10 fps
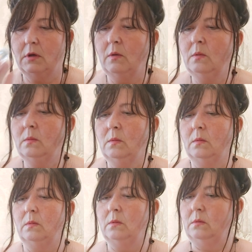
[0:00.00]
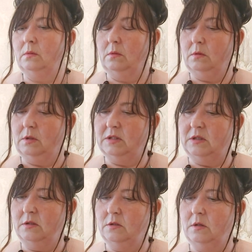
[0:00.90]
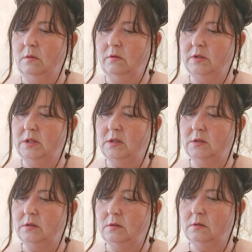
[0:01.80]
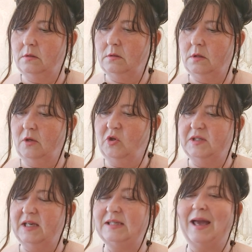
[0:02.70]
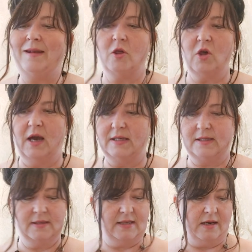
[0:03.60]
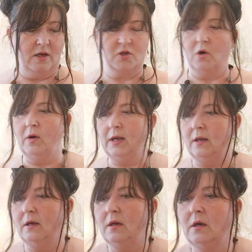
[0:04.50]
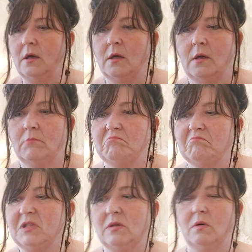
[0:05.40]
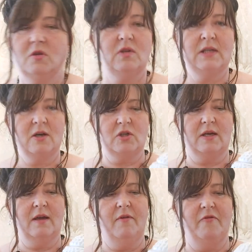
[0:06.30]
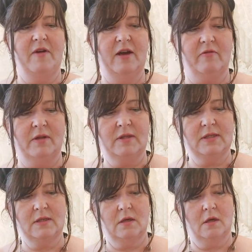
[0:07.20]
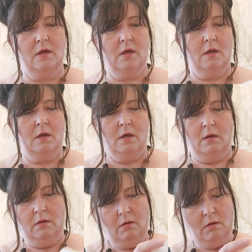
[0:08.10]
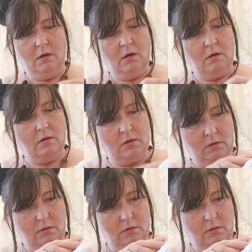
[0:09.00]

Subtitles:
Oh, still don't know where it is. It just says energizing scented oil, so it doesn't actually give a fragrance. Oh God.